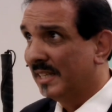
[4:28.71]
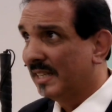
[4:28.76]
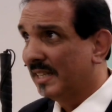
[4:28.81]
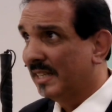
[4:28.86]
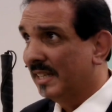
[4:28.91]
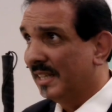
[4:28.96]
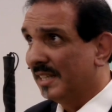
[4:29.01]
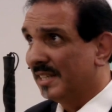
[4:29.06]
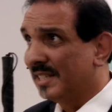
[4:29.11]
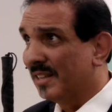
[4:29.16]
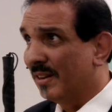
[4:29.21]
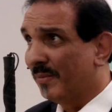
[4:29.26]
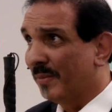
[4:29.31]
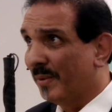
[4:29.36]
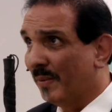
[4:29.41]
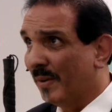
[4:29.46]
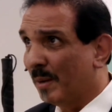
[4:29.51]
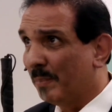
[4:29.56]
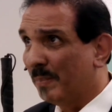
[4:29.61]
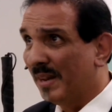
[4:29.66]
So if you
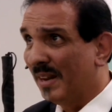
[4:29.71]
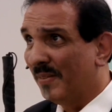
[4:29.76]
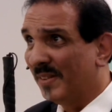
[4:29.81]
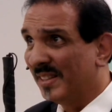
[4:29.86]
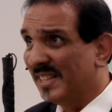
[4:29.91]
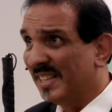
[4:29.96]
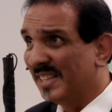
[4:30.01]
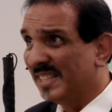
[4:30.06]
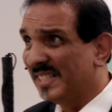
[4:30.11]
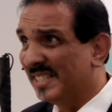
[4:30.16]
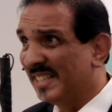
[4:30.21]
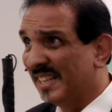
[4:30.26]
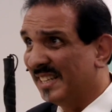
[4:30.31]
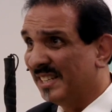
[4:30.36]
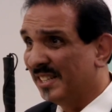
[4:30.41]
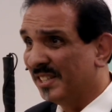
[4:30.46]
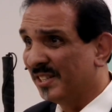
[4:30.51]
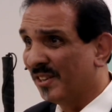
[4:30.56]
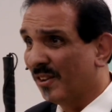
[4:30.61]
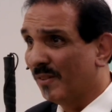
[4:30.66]
want to play with this, you
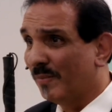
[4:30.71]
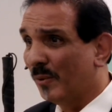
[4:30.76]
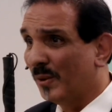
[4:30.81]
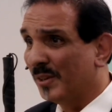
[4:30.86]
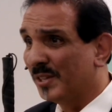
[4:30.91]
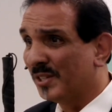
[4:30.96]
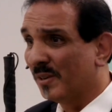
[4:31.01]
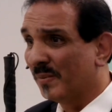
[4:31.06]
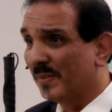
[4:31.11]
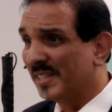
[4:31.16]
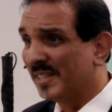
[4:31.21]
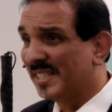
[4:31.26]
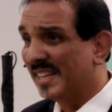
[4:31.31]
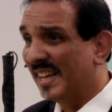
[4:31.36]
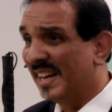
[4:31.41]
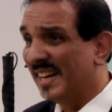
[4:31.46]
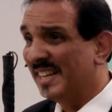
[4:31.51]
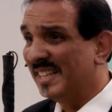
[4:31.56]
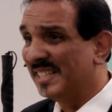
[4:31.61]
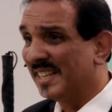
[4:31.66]
just go to VoiceOver
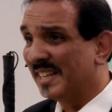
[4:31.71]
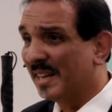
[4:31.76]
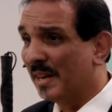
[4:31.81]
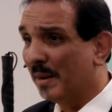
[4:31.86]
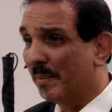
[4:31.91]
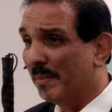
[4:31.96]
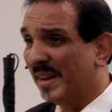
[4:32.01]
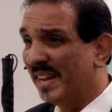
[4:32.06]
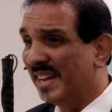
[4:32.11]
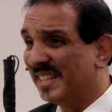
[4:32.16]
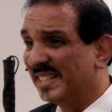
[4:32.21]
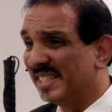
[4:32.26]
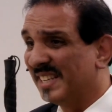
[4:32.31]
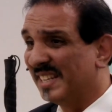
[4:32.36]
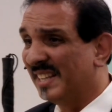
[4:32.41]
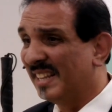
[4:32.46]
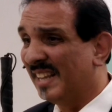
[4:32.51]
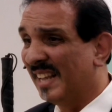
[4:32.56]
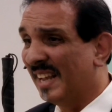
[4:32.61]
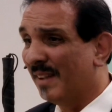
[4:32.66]
settings and commands and
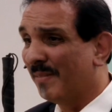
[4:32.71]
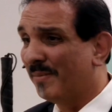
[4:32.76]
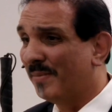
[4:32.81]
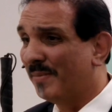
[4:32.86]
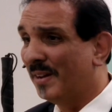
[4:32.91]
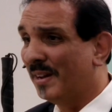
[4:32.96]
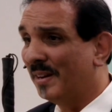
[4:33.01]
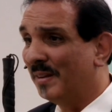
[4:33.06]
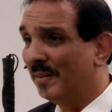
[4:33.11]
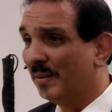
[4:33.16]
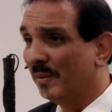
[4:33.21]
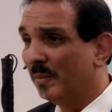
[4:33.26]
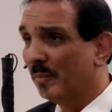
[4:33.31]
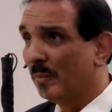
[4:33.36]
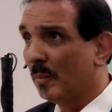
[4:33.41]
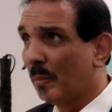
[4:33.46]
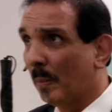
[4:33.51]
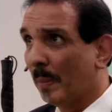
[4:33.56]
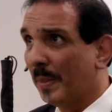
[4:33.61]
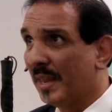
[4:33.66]
have fun.
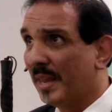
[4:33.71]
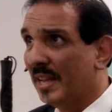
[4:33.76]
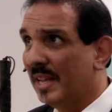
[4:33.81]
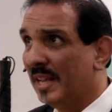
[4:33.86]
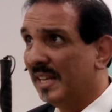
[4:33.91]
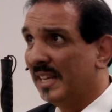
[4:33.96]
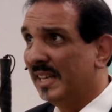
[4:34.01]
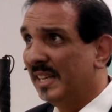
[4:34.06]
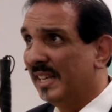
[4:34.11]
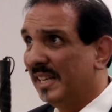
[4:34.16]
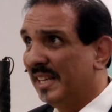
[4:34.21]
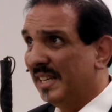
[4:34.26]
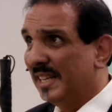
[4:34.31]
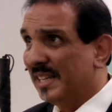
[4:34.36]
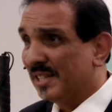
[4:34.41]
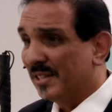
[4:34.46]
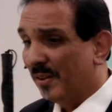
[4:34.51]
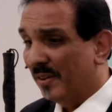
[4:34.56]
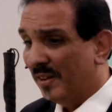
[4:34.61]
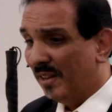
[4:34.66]
Okay.
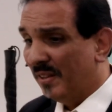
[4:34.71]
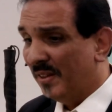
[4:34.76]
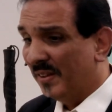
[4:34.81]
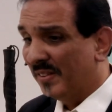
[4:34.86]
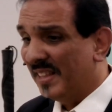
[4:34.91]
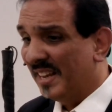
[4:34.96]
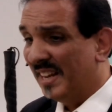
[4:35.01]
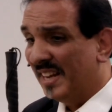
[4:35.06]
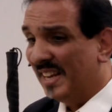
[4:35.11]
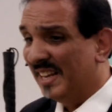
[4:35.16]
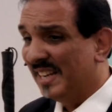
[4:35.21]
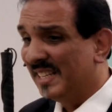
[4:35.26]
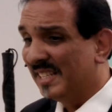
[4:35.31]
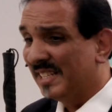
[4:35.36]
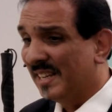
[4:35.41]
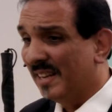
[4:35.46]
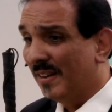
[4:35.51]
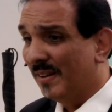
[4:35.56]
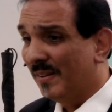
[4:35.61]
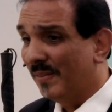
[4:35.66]
So another thing is
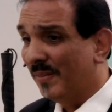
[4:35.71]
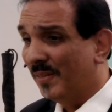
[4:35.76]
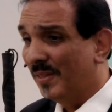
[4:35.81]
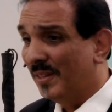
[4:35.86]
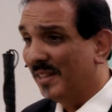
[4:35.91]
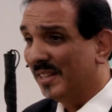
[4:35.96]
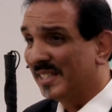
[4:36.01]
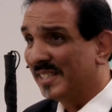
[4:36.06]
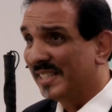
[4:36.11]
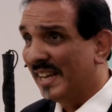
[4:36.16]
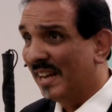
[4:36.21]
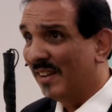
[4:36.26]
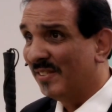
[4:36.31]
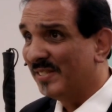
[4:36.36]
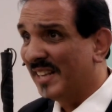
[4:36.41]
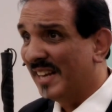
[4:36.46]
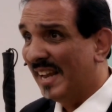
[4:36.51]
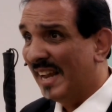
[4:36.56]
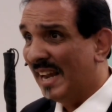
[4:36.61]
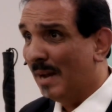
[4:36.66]
the sounds and
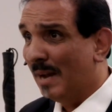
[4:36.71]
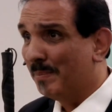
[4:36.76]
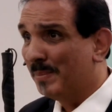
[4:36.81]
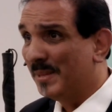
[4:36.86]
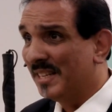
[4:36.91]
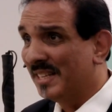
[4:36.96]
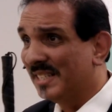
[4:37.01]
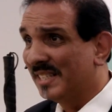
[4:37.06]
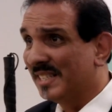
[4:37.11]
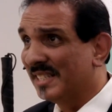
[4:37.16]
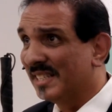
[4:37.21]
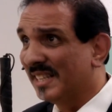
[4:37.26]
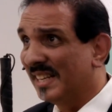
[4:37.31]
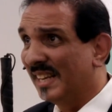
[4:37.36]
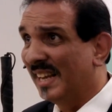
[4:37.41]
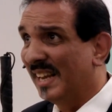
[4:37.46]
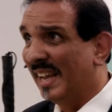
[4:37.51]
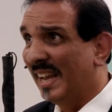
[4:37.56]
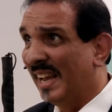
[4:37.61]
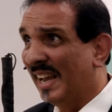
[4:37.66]
haptics
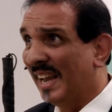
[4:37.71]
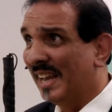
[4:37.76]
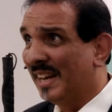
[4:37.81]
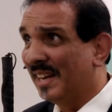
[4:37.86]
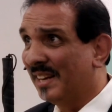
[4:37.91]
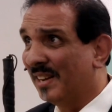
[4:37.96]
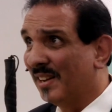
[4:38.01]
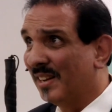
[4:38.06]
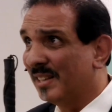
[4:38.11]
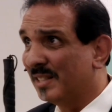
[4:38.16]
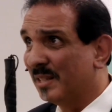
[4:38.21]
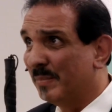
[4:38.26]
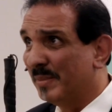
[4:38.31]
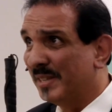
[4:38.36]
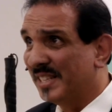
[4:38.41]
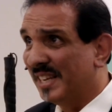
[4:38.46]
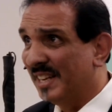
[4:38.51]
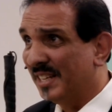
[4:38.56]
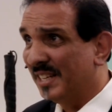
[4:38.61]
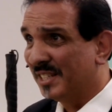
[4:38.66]
and
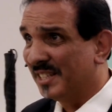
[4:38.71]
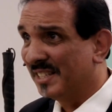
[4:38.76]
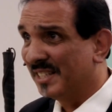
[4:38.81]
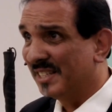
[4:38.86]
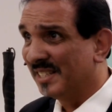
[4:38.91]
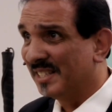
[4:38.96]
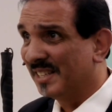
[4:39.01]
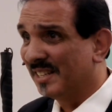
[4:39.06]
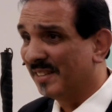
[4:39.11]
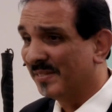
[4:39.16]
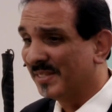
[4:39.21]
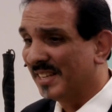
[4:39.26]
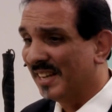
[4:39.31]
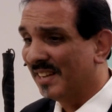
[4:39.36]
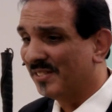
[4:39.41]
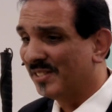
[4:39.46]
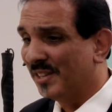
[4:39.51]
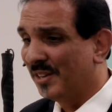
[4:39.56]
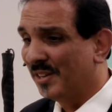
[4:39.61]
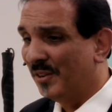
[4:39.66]
customizations of
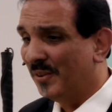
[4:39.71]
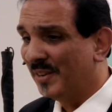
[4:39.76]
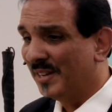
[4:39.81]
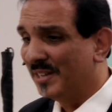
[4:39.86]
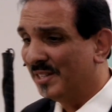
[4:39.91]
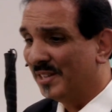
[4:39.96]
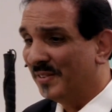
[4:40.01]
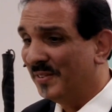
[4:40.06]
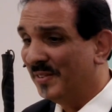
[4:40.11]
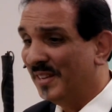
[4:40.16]
sounds that you can do.